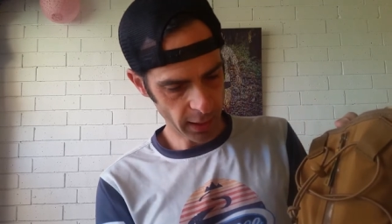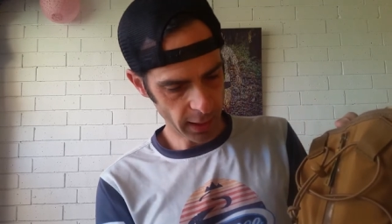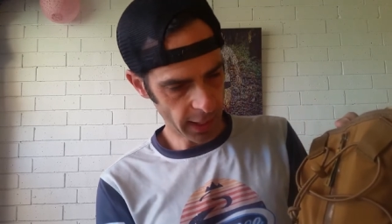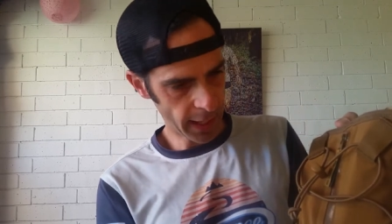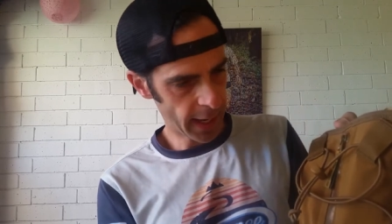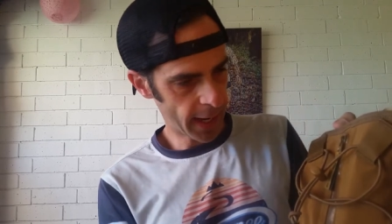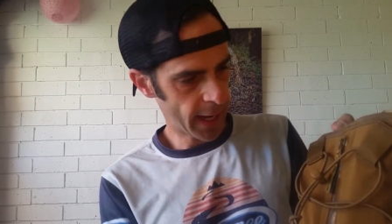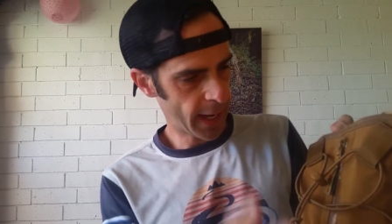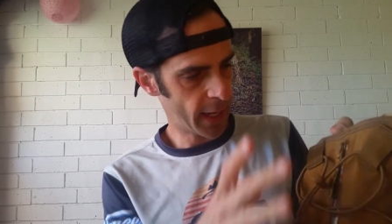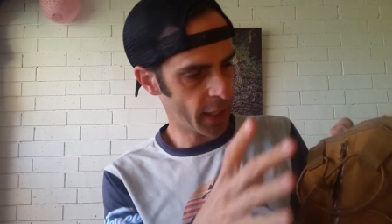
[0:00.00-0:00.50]

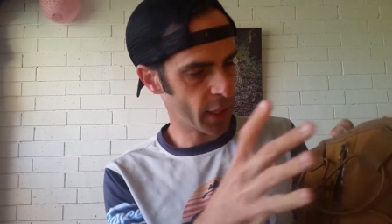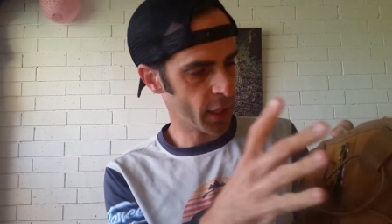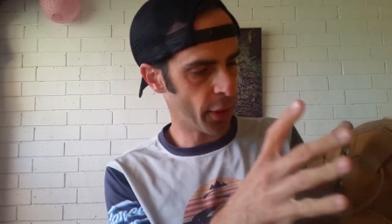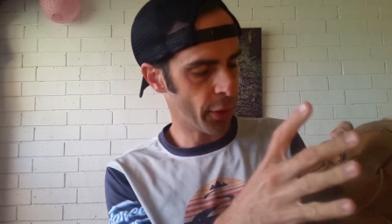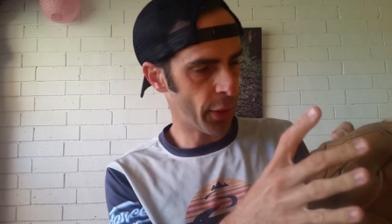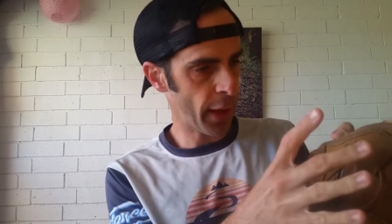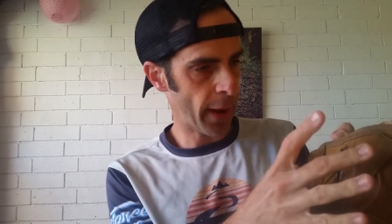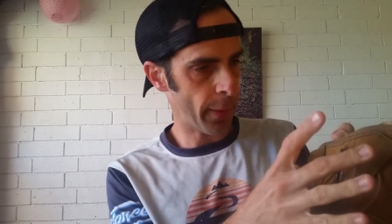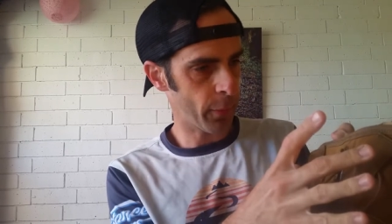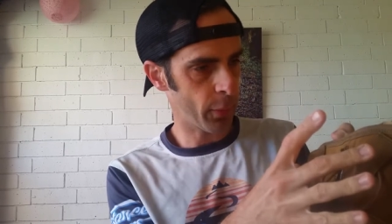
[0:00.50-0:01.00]

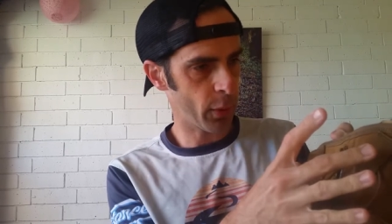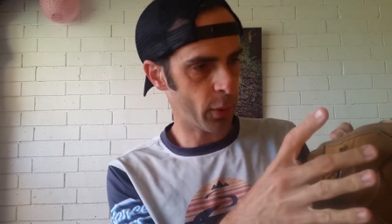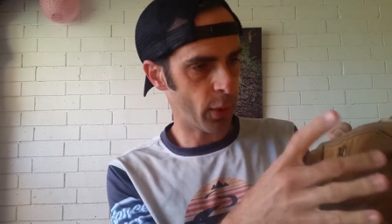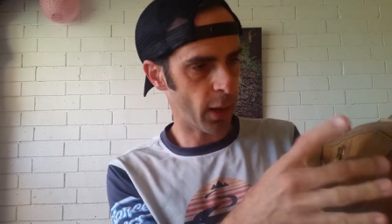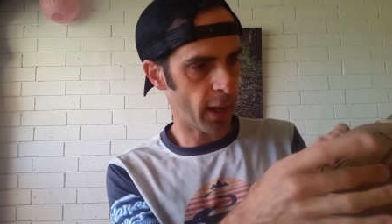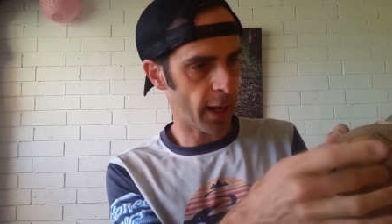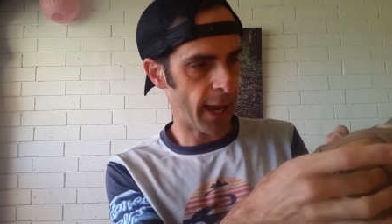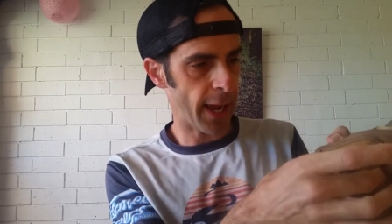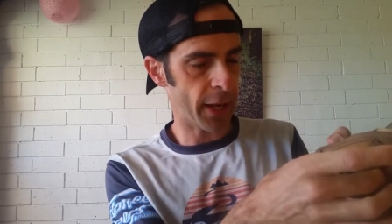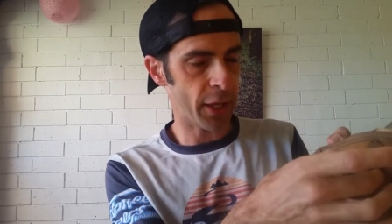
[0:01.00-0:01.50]
that will
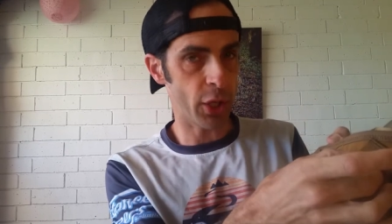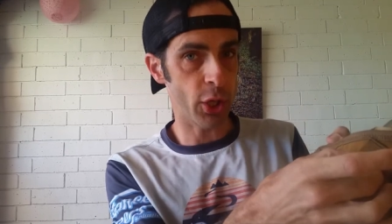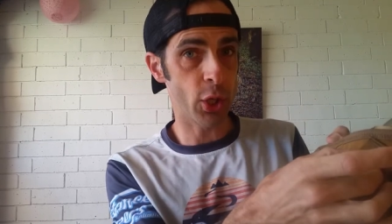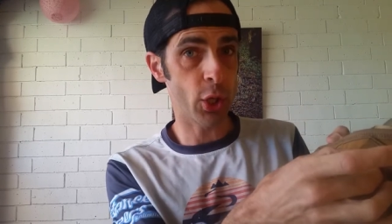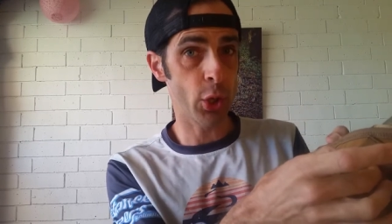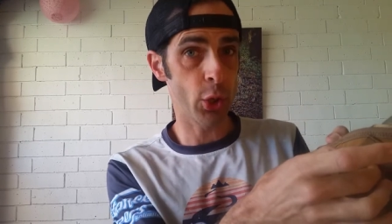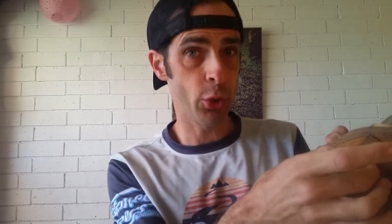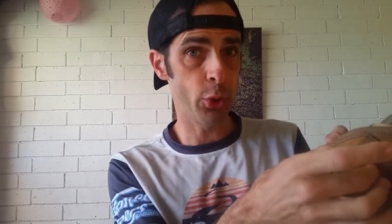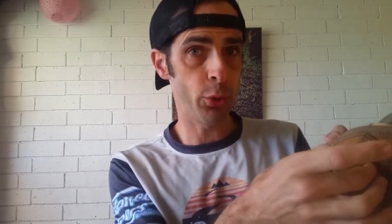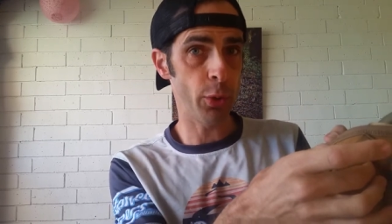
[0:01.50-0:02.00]
allow you
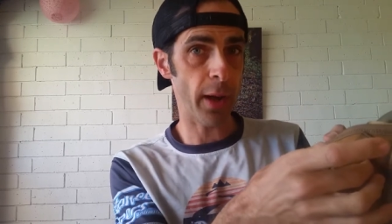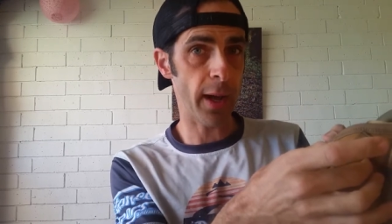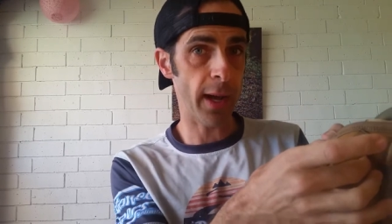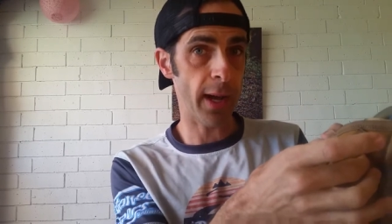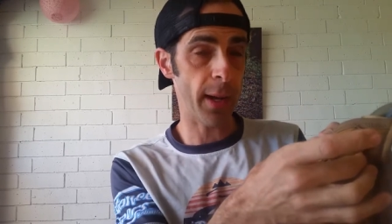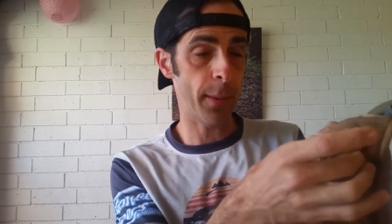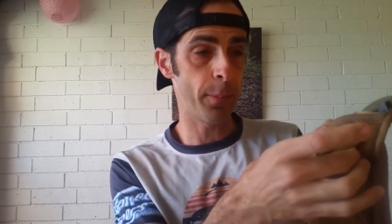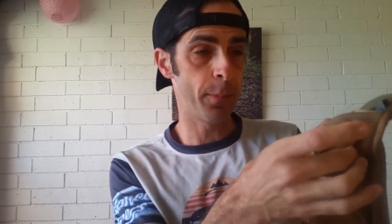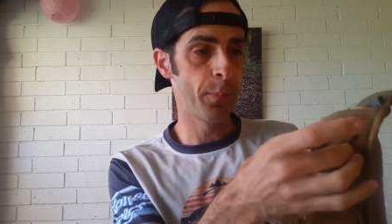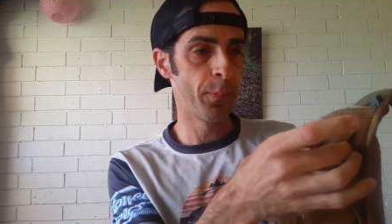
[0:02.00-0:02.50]
to
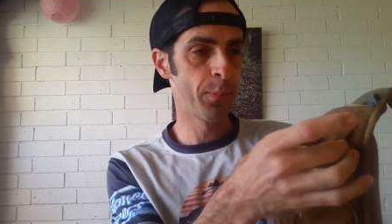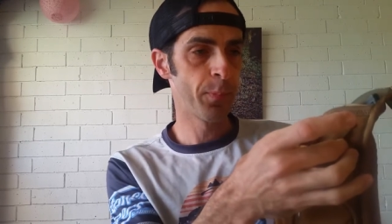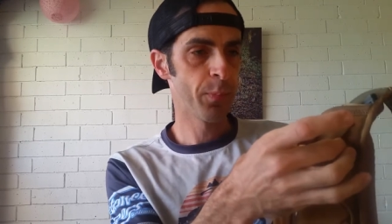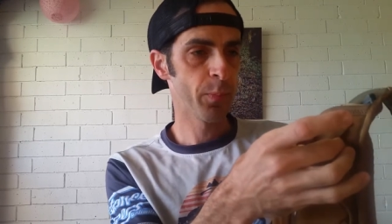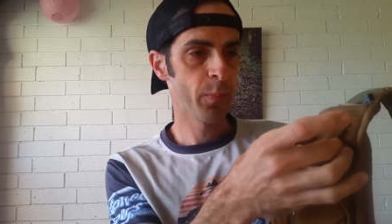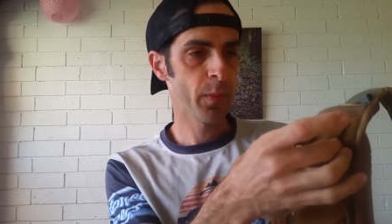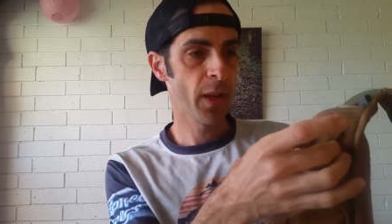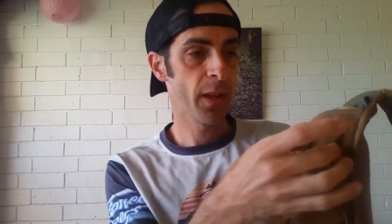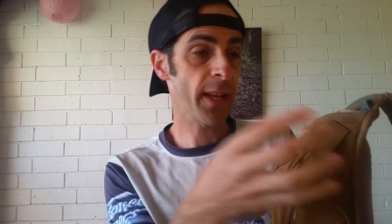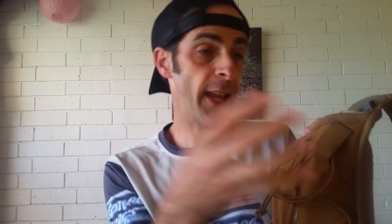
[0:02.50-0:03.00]

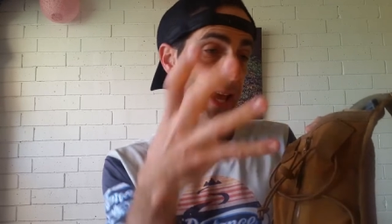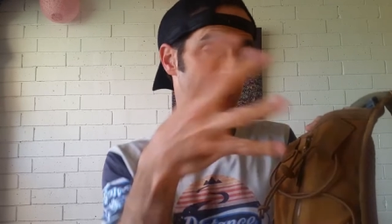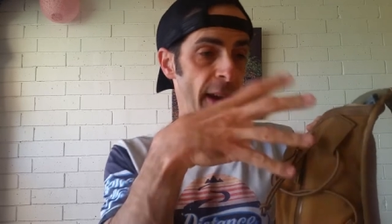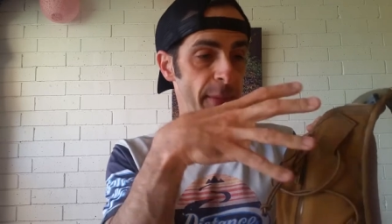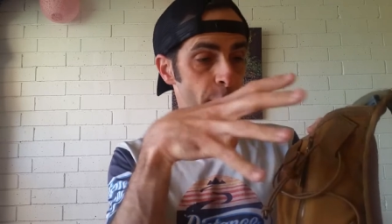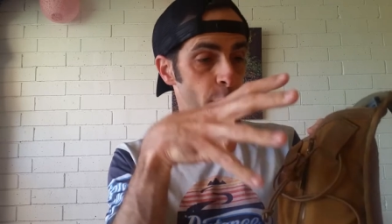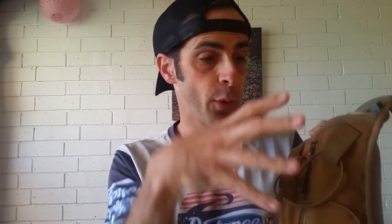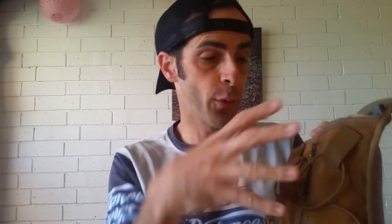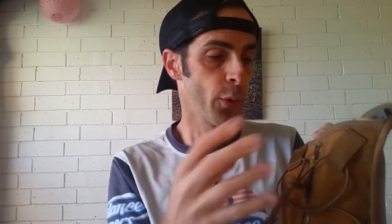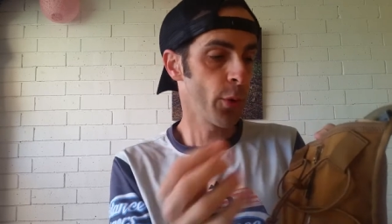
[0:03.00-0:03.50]

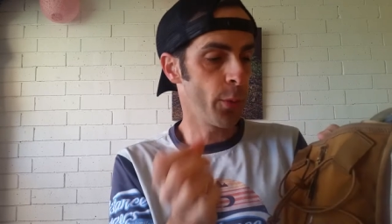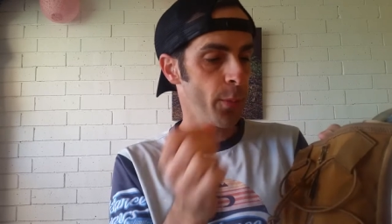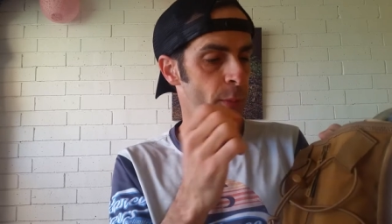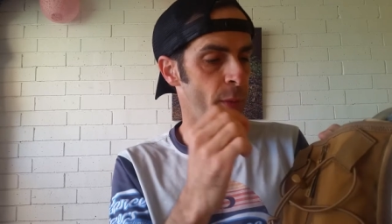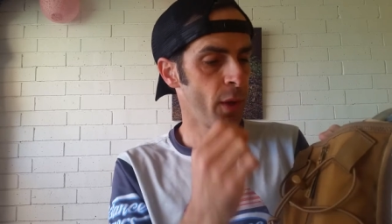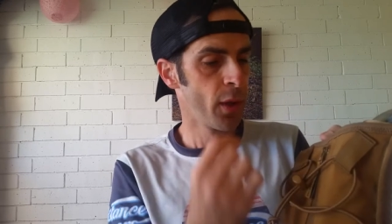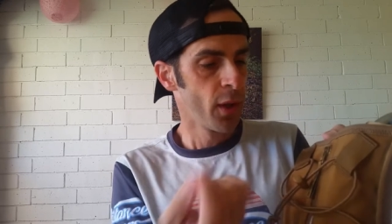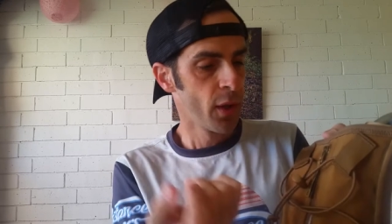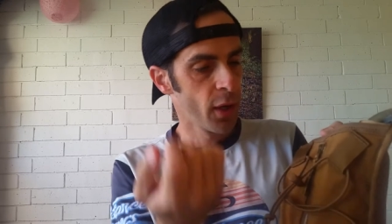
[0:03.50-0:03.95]
have more room.